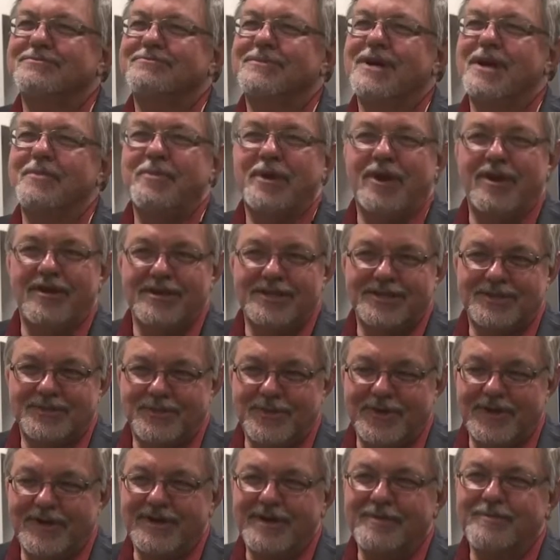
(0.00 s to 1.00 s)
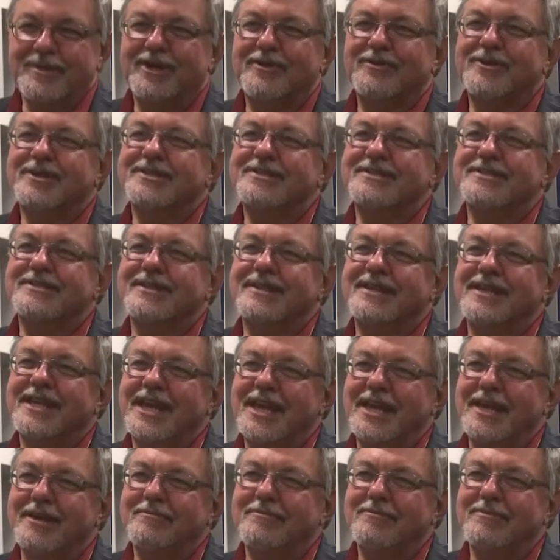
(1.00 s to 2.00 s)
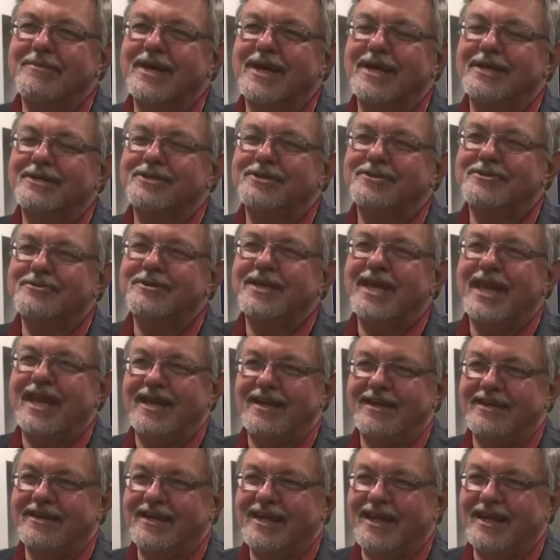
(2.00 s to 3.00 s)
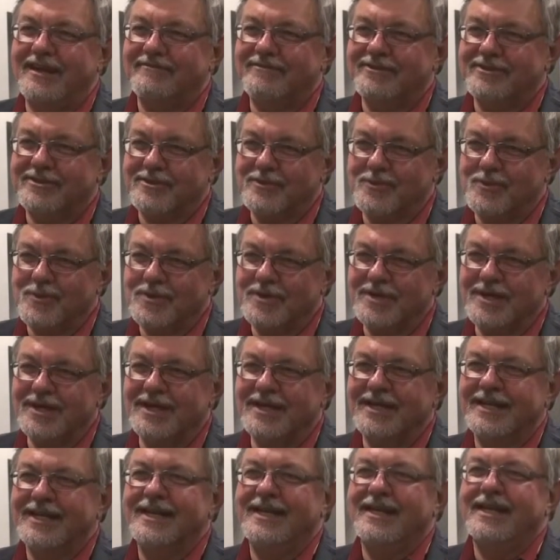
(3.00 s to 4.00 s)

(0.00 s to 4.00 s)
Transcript: my parents were immigrants that came uh, to Canada after the war,